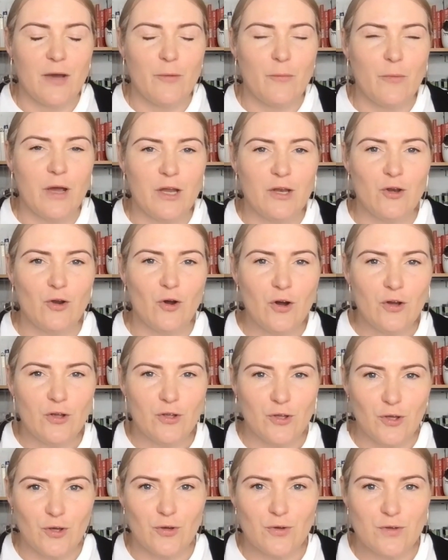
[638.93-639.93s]
And we're not
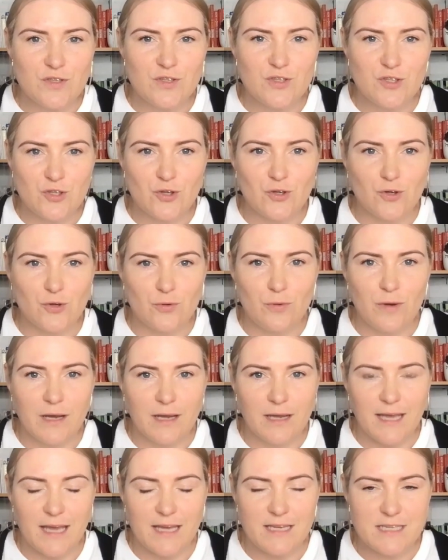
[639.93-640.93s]
used to
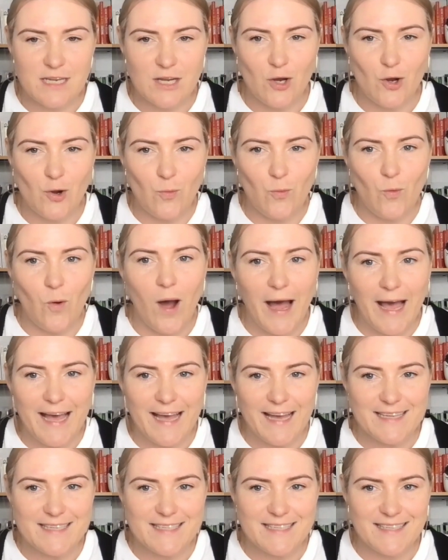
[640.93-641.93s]
getting
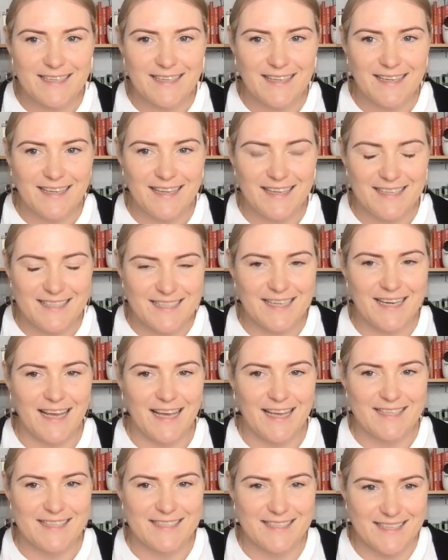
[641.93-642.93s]
quiet in
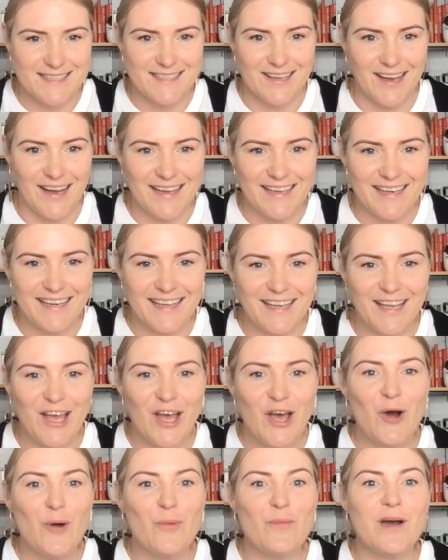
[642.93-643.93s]
today's society.
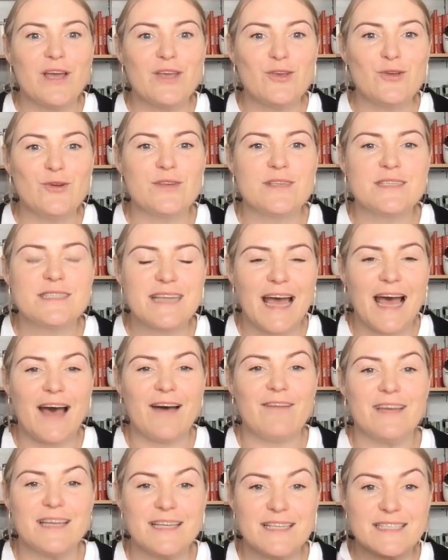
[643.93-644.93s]
We're used to
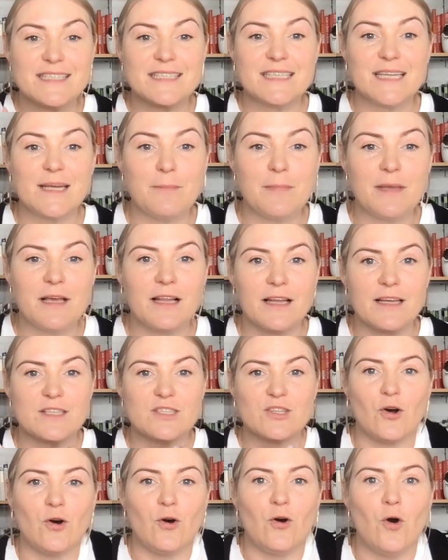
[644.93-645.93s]
having stimulus
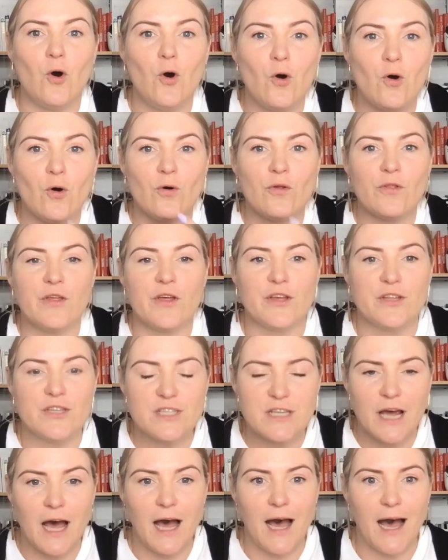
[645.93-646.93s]
all the
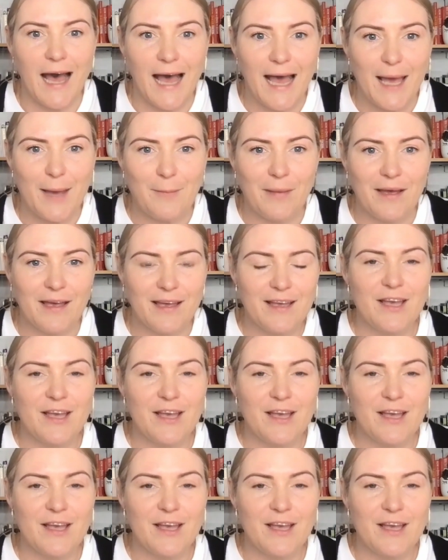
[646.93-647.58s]
time.